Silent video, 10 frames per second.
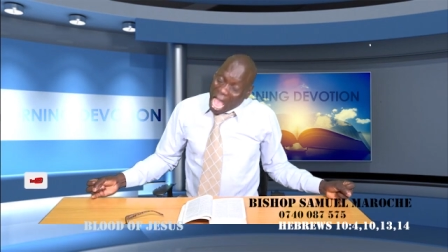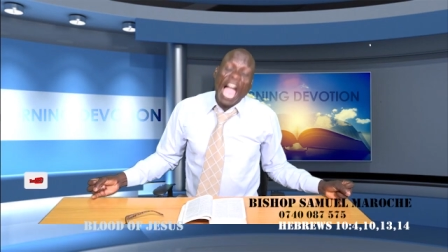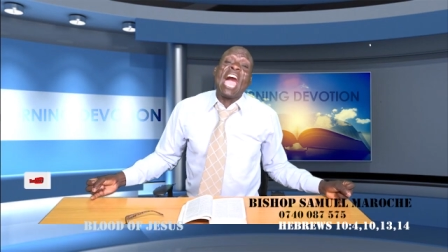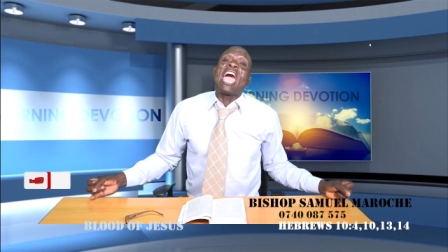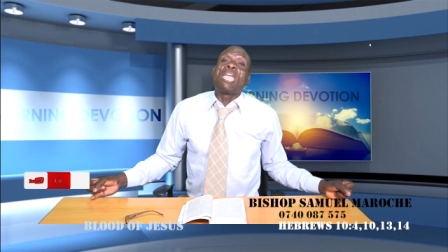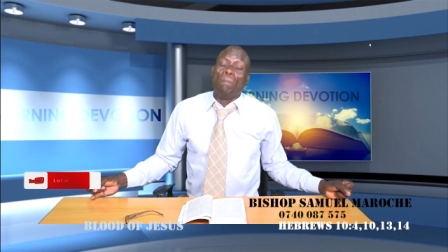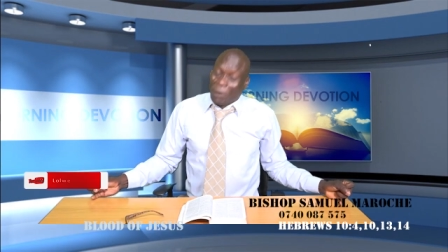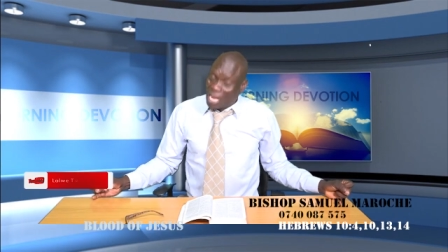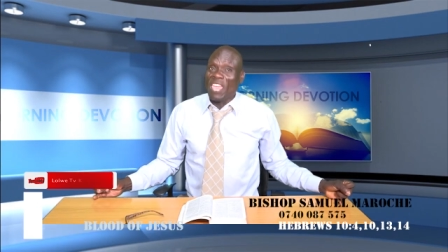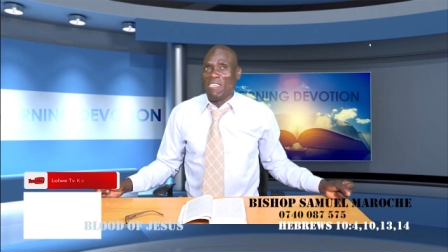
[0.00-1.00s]

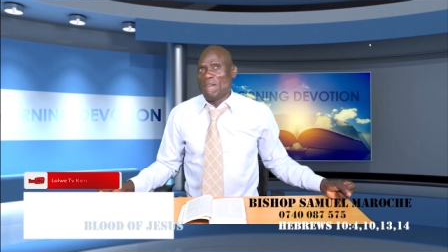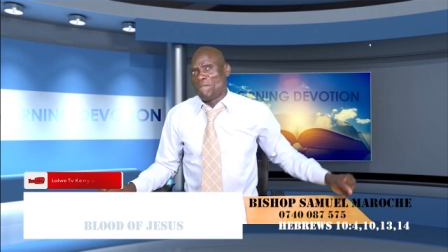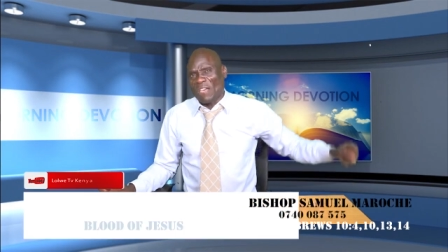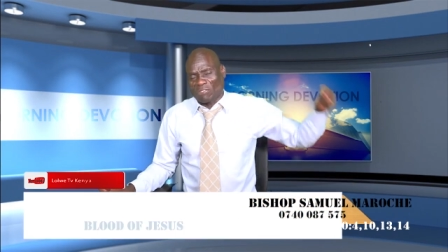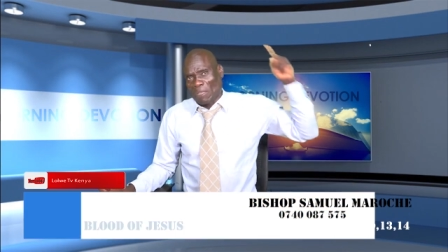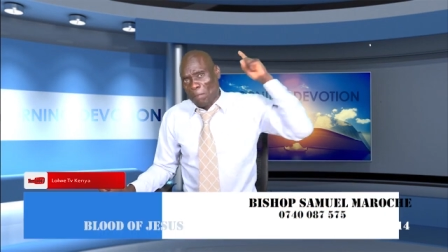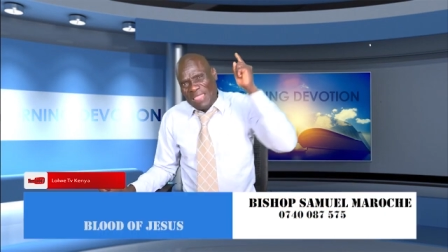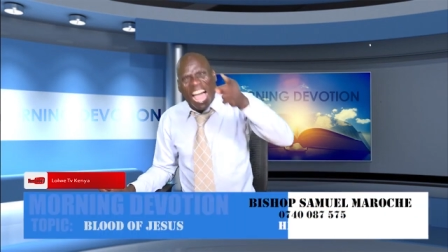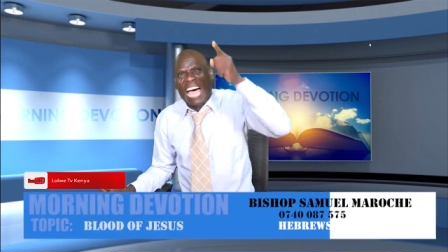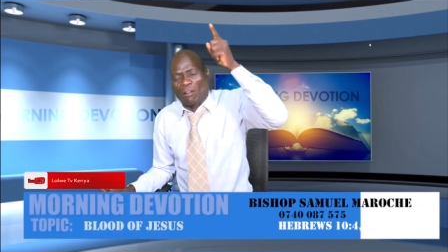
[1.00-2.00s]
I believe that
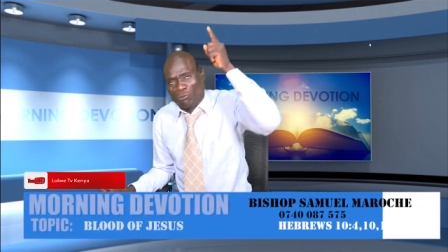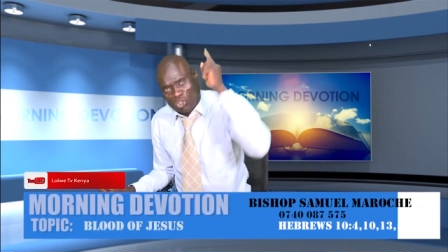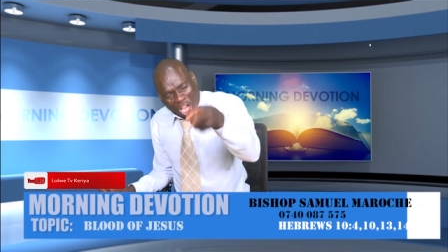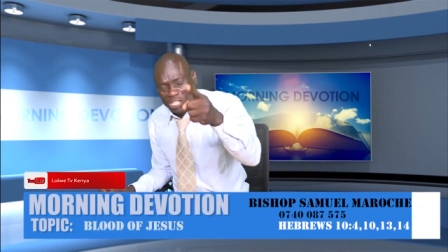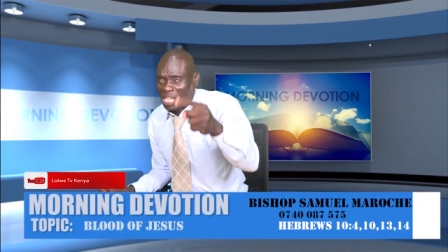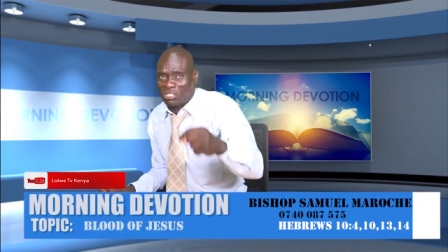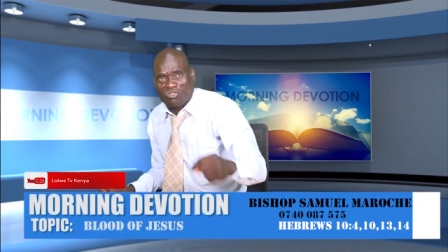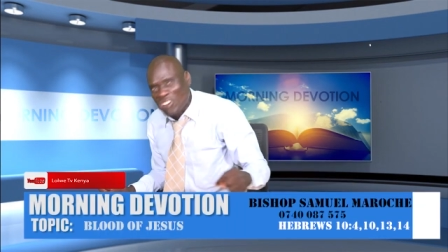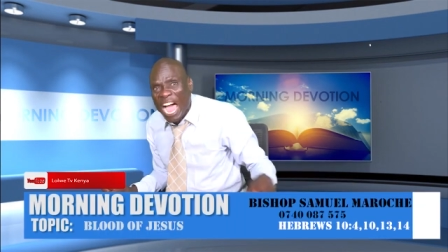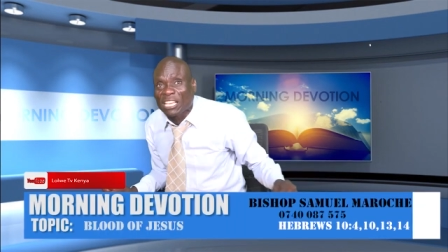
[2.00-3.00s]
the blood of
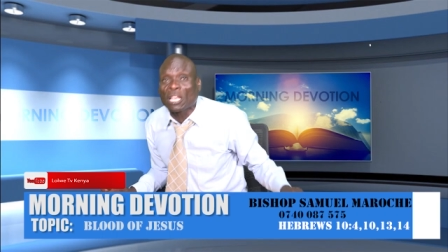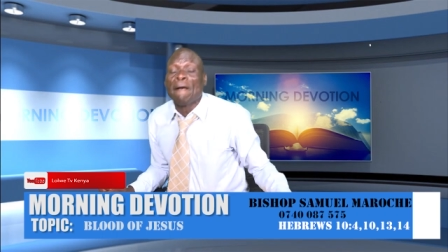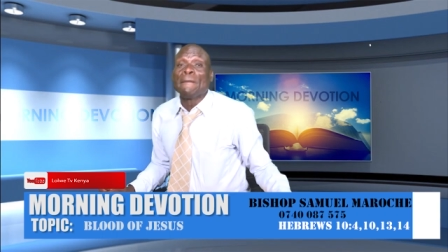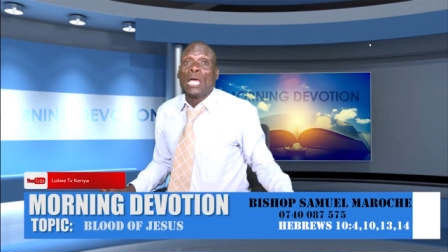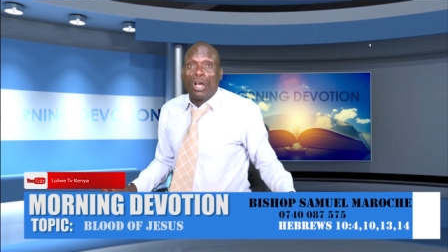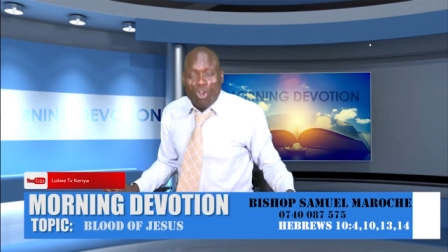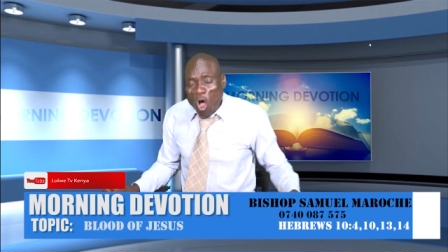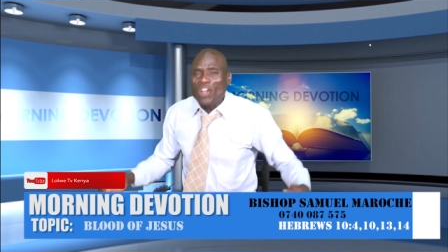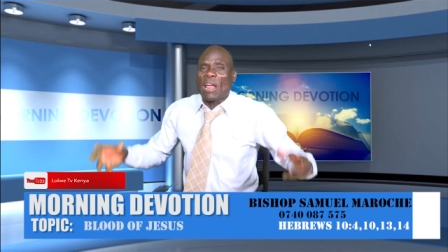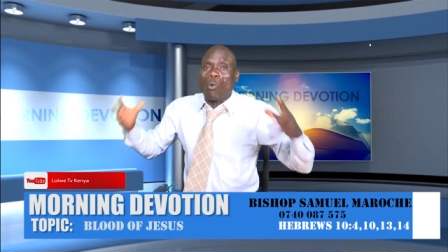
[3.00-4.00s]
Jesus Christ
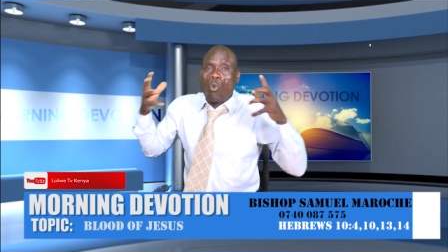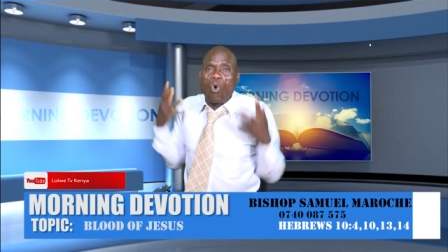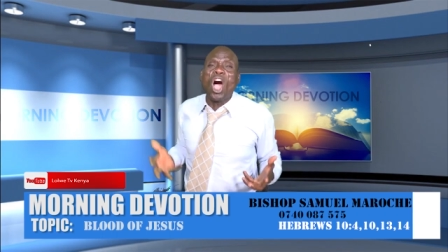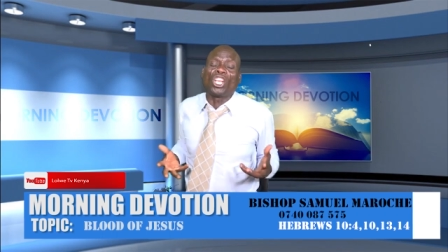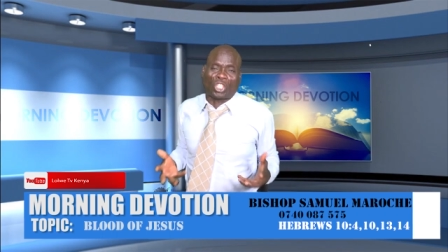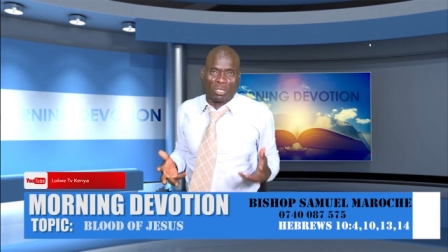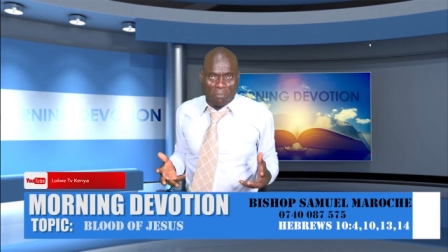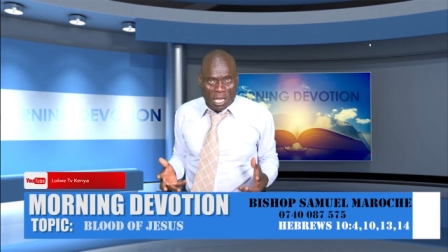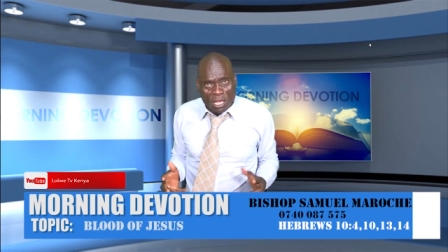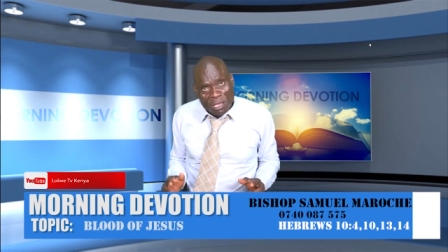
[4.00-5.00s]
gonna
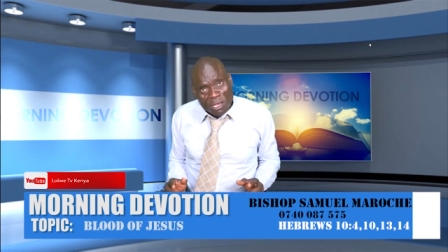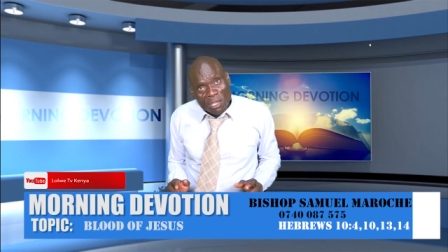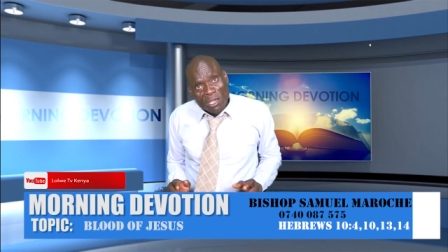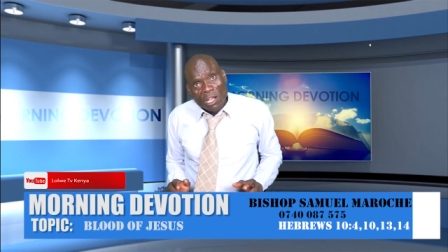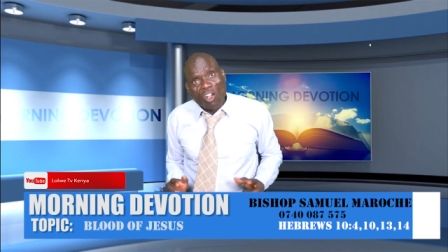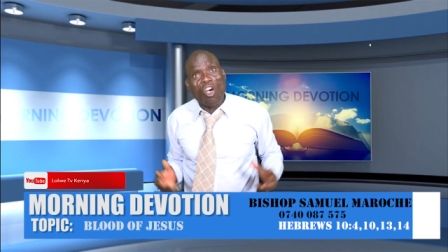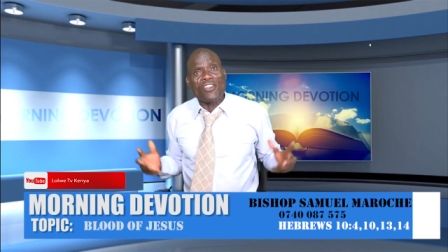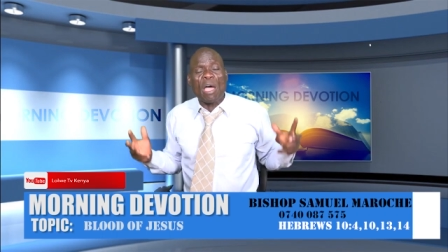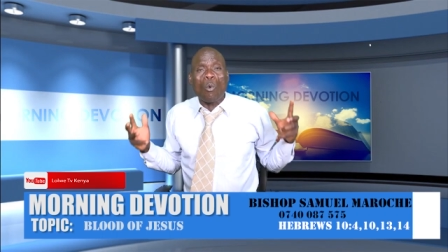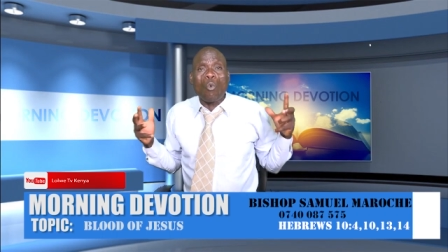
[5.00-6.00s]
wash me,
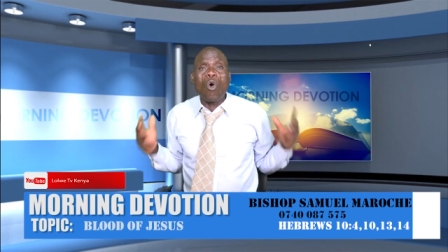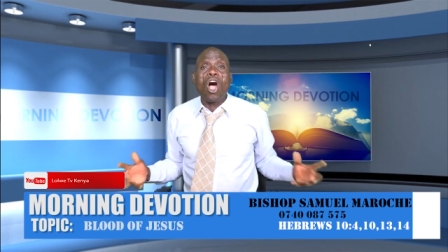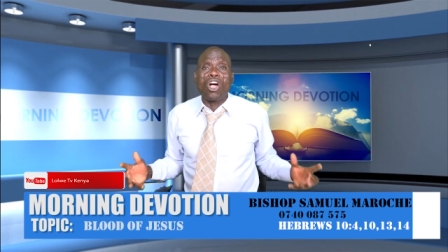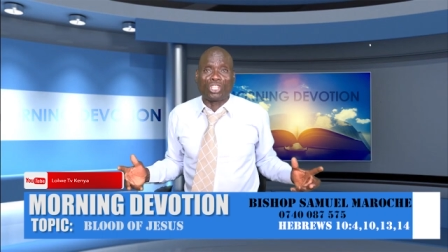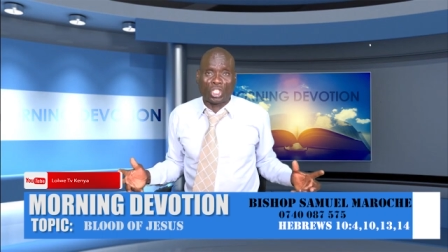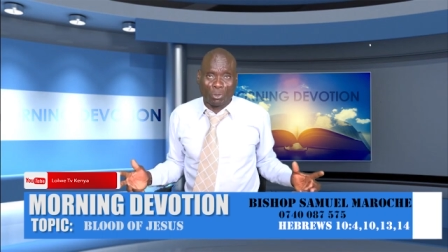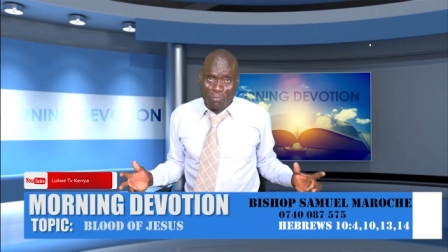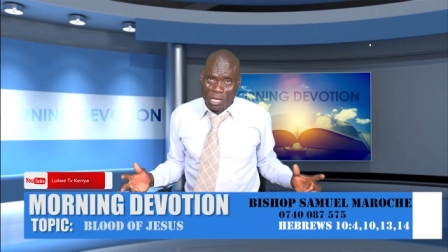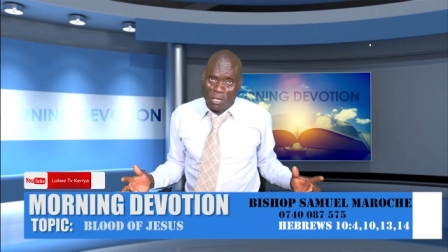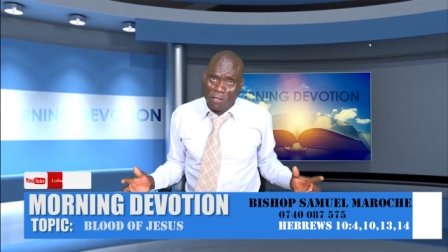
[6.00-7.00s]
gonna
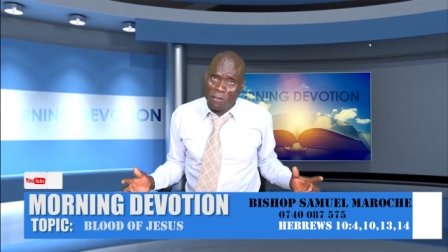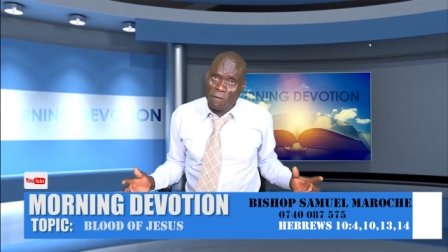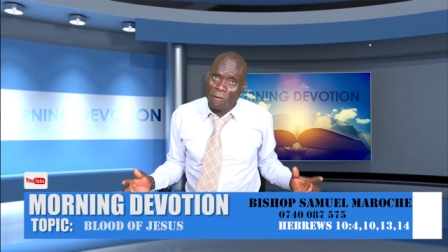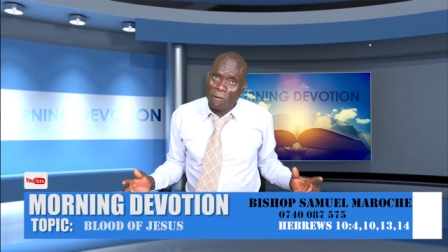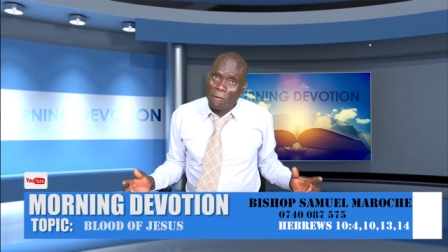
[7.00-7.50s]
wash me.